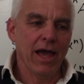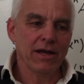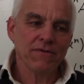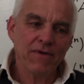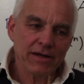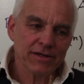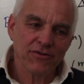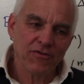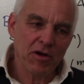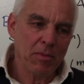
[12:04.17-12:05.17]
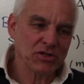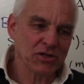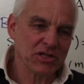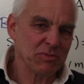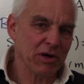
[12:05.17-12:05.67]
And in fact, it's very much
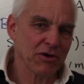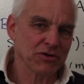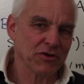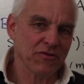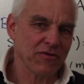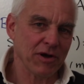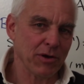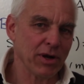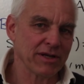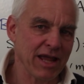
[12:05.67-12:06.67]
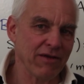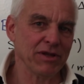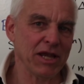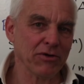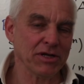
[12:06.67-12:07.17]
in the spirit of what
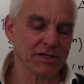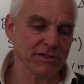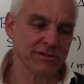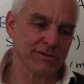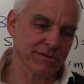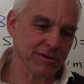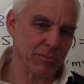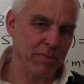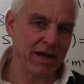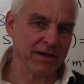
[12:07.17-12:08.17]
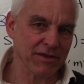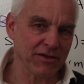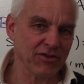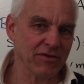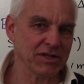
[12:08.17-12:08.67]
Cavalieri did, back in the
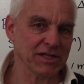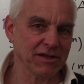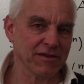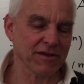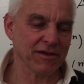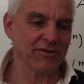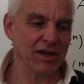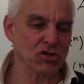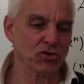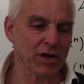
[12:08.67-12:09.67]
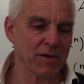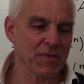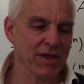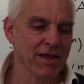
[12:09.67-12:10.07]
17th century.